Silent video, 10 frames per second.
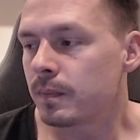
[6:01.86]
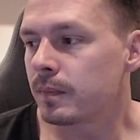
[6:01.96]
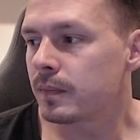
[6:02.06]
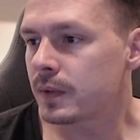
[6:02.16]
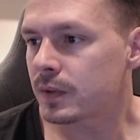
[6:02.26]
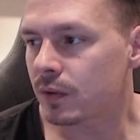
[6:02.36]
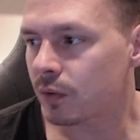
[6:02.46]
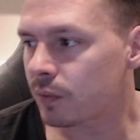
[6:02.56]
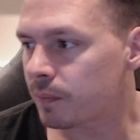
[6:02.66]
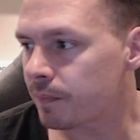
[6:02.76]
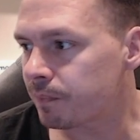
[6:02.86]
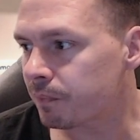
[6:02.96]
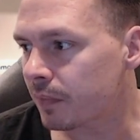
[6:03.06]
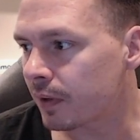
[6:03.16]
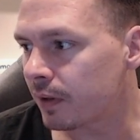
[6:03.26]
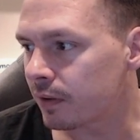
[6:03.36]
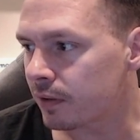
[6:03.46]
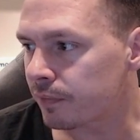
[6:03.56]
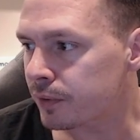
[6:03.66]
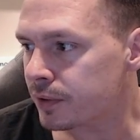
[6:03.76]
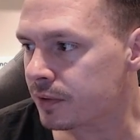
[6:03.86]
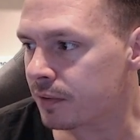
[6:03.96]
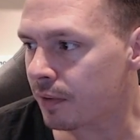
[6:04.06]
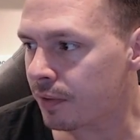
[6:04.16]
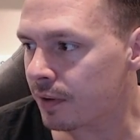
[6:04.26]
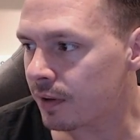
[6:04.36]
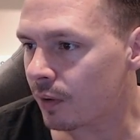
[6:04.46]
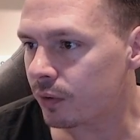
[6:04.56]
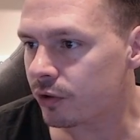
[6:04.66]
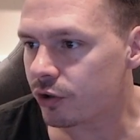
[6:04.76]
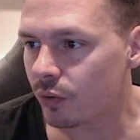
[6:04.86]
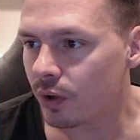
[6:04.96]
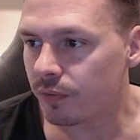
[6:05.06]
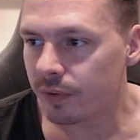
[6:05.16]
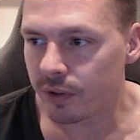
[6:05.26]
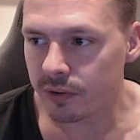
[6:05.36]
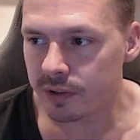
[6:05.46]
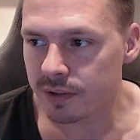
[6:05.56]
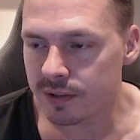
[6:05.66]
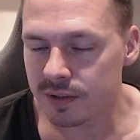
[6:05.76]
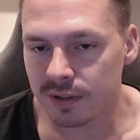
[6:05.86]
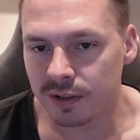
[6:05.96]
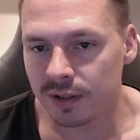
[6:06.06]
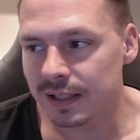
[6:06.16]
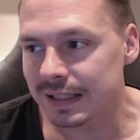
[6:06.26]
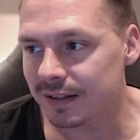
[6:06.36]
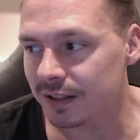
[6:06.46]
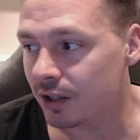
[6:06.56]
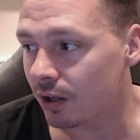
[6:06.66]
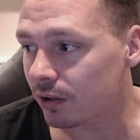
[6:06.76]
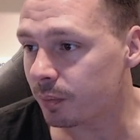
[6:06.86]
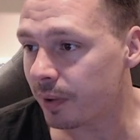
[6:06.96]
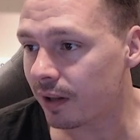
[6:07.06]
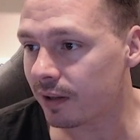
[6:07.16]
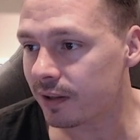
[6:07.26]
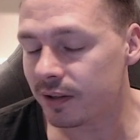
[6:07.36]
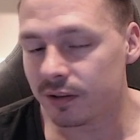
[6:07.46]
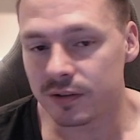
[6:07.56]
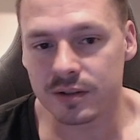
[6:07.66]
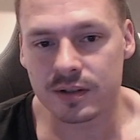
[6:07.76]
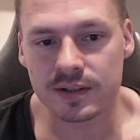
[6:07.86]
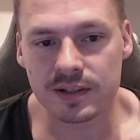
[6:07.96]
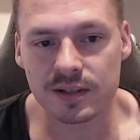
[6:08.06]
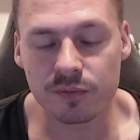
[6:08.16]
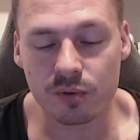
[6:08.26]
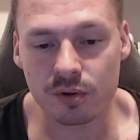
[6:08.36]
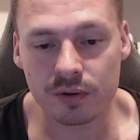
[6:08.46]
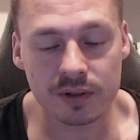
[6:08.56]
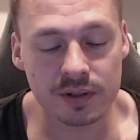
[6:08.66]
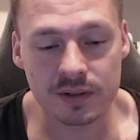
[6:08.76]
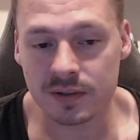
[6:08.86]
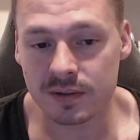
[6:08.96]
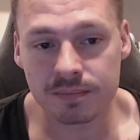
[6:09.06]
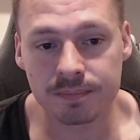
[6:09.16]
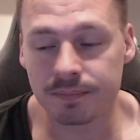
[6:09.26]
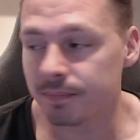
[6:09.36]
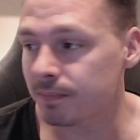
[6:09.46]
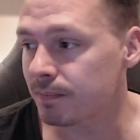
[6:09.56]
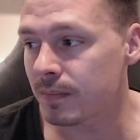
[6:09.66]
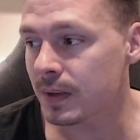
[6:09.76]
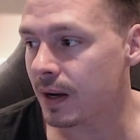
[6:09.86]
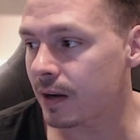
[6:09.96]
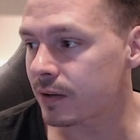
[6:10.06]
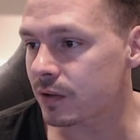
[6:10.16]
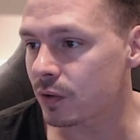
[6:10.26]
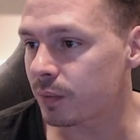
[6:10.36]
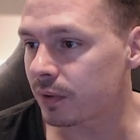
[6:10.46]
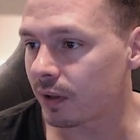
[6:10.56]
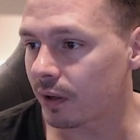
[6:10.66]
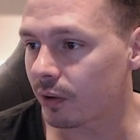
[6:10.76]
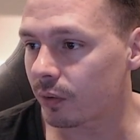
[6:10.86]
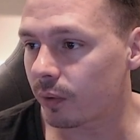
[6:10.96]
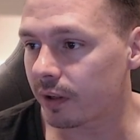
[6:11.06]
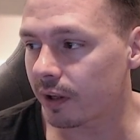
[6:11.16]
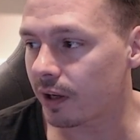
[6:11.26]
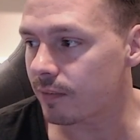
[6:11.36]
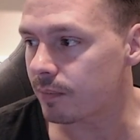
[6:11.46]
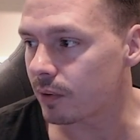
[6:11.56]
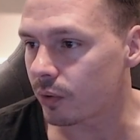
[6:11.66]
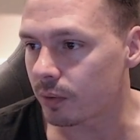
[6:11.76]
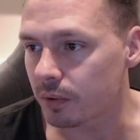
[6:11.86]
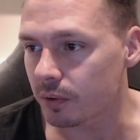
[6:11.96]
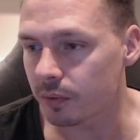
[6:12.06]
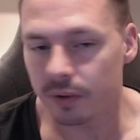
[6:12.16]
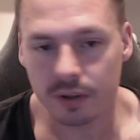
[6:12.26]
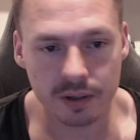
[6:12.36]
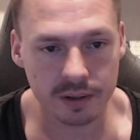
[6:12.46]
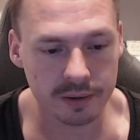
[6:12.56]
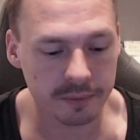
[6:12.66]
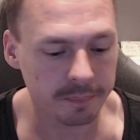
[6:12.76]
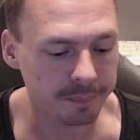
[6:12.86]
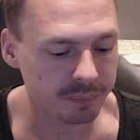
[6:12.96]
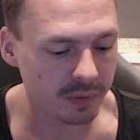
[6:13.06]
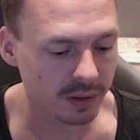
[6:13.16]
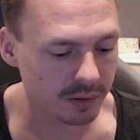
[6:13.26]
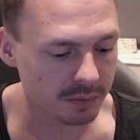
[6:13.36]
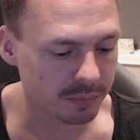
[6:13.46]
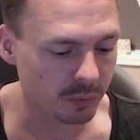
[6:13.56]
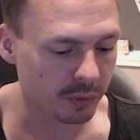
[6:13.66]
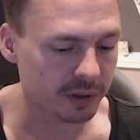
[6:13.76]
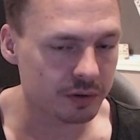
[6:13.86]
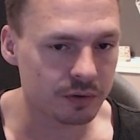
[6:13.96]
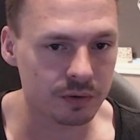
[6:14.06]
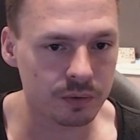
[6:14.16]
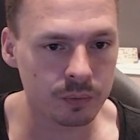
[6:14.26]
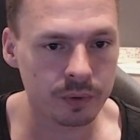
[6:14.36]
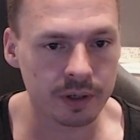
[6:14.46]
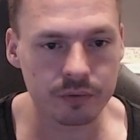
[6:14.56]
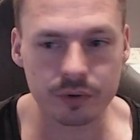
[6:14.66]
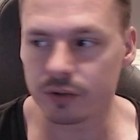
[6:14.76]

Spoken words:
So the first thing I want to show off here is the color palette on the C64 is kind of stupid. I don't know why they have blue on blue. But what I do whenever I